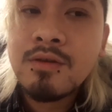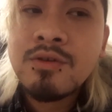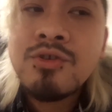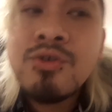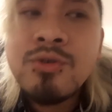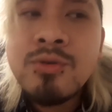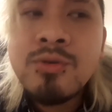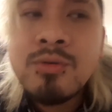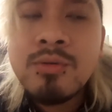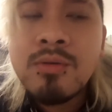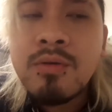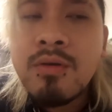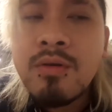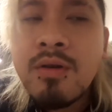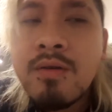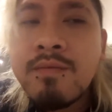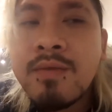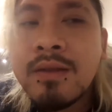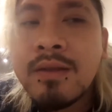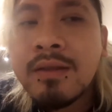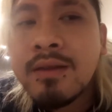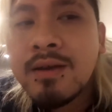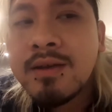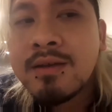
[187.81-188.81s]
Two
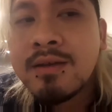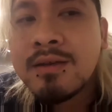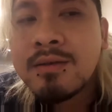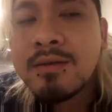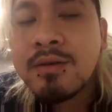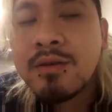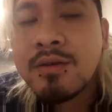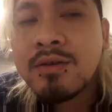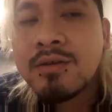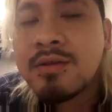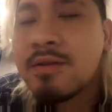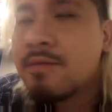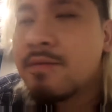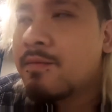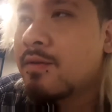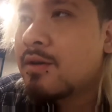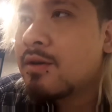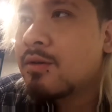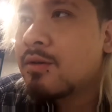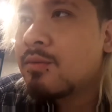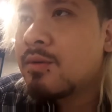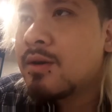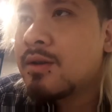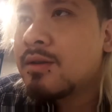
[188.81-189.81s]
of the less
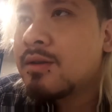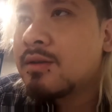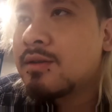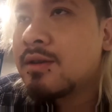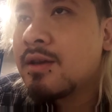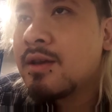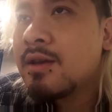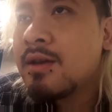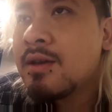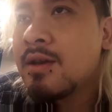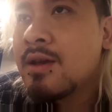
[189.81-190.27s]
severe ones.